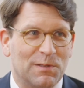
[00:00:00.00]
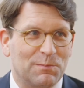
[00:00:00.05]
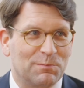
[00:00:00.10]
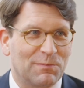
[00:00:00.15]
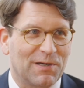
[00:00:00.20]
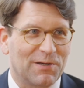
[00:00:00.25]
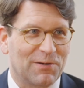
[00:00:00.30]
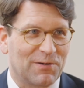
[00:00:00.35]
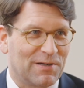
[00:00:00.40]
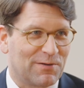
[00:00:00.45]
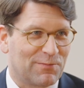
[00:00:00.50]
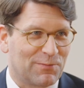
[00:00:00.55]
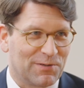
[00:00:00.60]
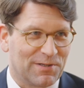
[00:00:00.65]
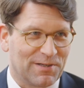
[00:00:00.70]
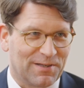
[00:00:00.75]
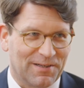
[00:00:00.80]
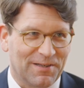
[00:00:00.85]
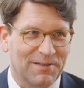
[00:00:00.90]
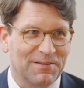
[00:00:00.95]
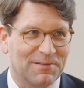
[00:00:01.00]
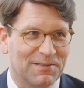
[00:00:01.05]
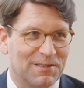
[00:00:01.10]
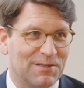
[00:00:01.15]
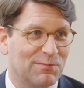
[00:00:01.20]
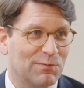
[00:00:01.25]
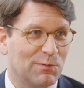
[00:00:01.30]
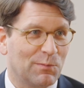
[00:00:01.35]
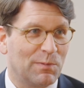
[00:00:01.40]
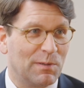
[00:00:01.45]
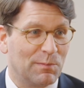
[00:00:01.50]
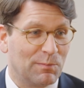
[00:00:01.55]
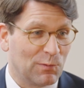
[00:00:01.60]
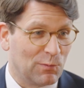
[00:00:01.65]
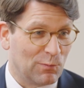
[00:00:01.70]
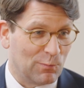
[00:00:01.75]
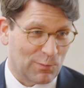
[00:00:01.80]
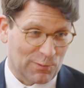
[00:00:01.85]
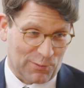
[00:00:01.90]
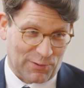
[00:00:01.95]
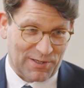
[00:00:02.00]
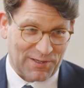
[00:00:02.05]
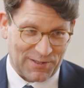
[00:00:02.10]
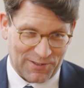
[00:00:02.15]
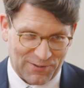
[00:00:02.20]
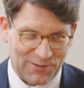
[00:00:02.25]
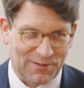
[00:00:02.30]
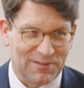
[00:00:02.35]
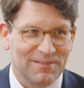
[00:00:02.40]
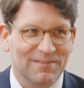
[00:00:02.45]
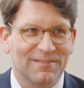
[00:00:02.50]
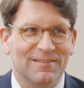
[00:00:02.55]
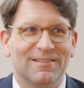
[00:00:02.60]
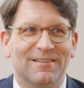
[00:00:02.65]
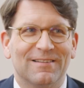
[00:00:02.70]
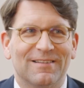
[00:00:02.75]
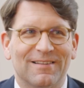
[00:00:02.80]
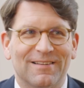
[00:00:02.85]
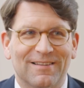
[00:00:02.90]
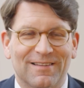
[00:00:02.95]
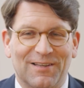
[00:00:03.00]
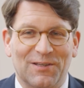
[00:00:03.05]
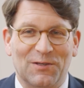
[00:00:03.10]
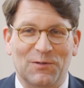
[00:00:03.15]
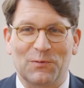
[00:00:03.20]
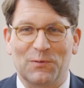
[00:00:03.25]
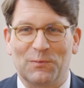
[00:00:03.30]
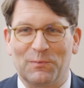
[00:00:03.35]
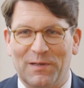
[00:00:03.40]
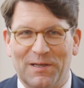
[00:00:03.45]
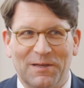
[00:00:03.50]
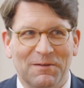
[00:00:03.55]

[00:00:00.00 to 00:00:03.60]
we admire every day. And even the people who work here, yes, like you and